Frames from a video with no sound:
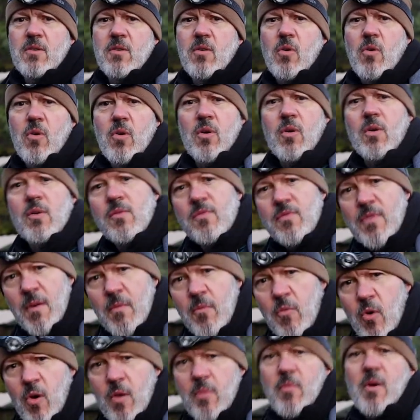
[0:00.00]
or
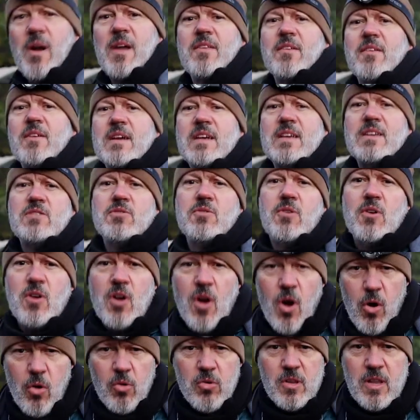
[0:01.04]
from warm weather into a
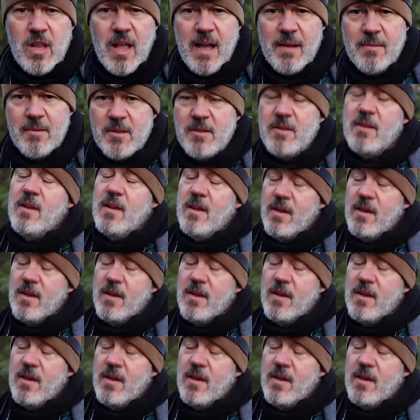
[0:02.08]
cold climate.